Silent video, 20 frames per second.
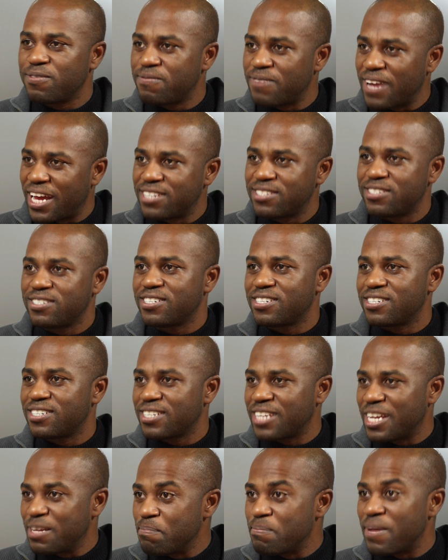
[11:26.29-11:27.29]
faster,
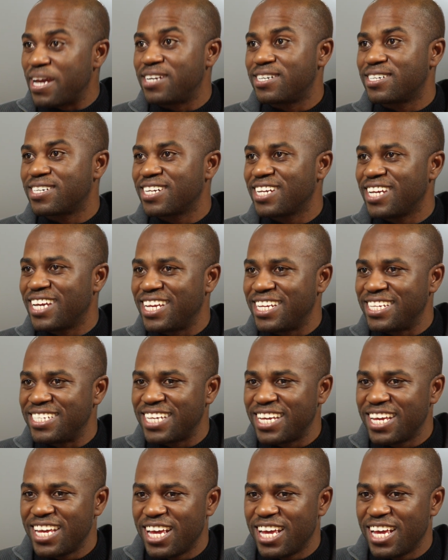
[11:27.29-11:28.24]
and better. And